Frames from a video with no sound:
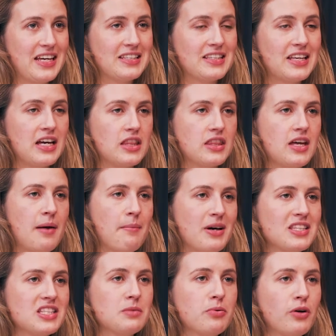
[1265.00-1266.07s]
is that the
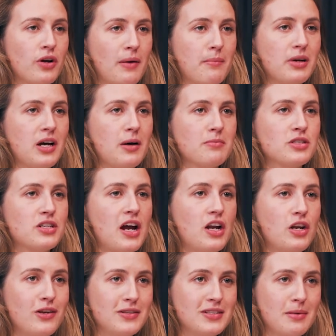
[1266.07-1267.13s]
ambassador program becomes
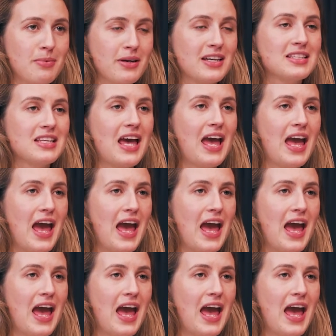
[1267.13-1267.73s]
diluted because